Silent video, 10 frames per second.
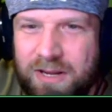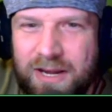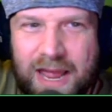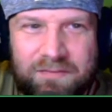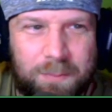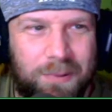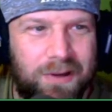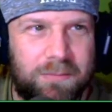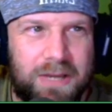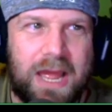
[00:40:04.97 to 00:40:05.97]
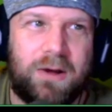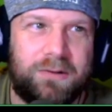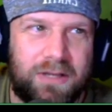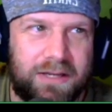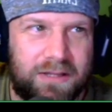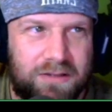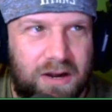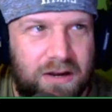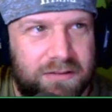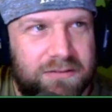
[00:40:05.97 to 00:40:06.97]
we're gonna have to put him down like the
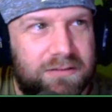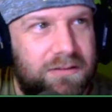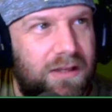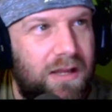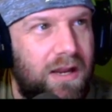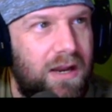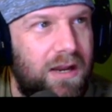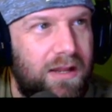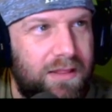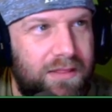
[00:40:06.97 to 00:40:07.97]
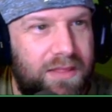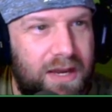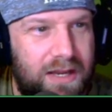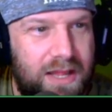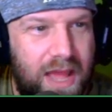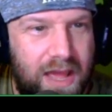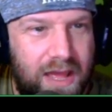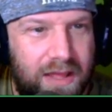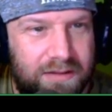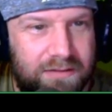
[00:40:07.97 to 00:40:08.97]
dogs that he
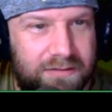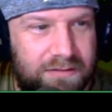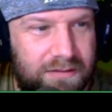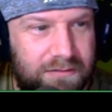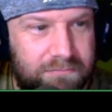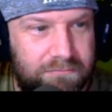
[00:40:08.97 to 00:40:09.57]
has.